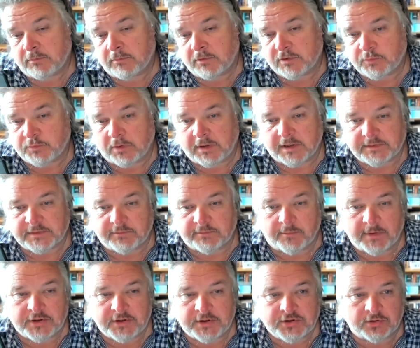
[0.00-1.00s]
because we can get some
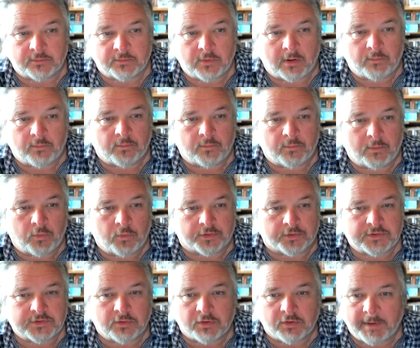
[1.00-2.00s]
information on
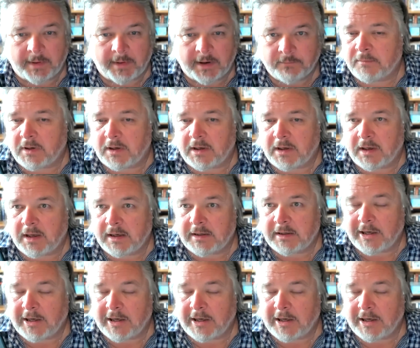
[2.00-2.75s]
what to talk about and